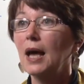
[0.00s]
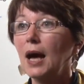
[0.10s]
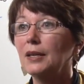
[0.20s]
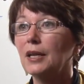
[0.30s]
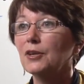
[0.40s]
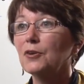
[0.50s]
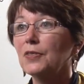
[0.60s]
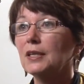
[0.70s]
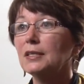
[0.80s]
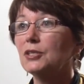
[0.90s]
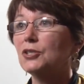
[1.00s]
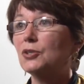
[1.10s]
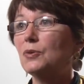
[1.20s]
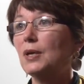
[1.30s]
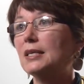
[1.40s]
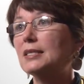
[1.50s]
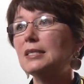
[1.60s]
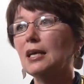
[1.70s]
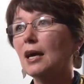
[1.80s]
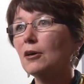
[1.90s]
Another thing to do is
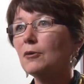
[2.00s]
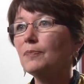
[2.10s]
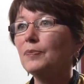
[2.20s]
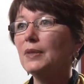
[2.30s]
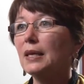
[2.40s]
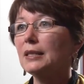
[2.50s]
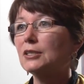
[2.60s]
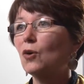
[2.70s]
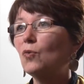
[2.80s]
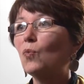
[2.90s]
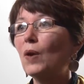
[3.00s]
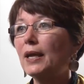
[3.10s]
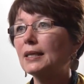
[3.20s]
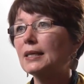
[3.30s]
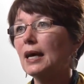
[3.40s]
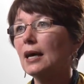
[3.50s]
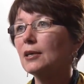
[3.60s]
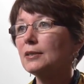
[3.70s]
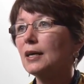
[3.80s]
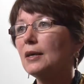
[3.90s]
don't wait
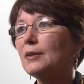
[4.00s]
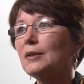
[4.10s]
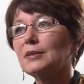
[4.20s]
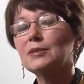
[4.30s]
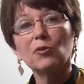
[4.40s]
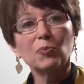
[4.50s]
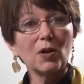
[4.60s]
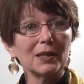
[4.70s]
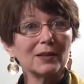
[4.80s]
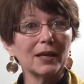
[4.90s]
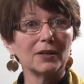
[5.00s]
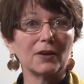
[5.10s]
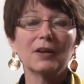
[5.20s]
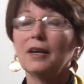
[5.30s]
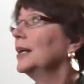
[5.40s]
to apply later.